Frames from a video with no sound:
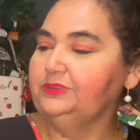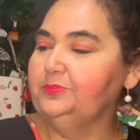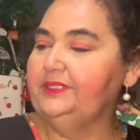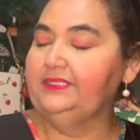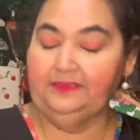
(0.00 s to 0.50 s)

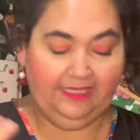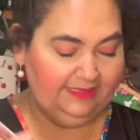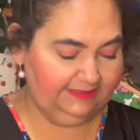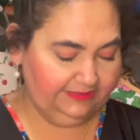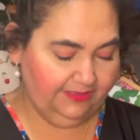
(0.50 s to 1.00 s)
but I
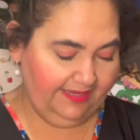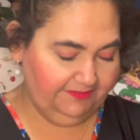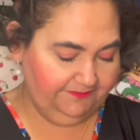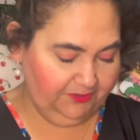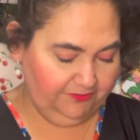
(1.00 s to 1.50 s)
still have a
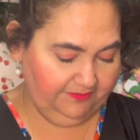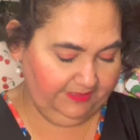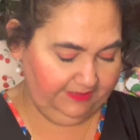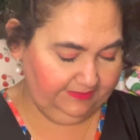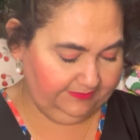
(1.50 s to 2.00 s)
few of
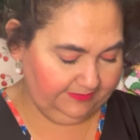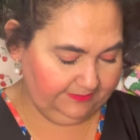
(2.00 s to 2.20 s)
these.